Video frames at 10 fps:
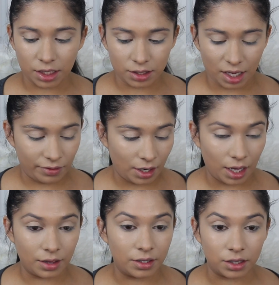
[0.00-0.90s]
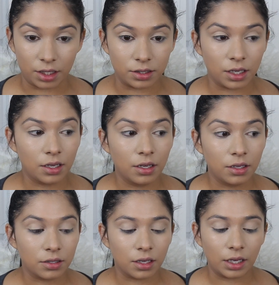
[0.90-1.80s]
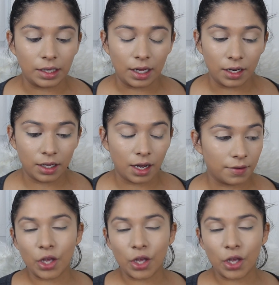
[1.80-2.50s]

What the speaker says: I just haven't had the chance to get it.